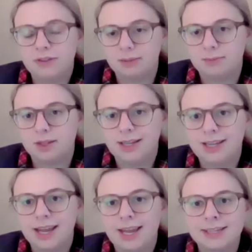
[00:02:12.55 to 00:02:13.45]
family
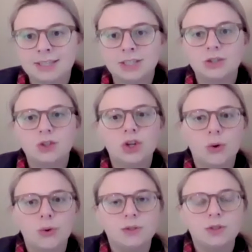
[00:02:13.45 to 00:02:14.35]
and
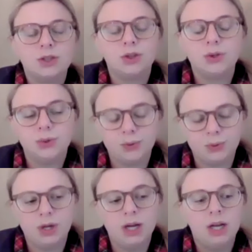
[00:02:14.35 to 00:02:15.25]
chose to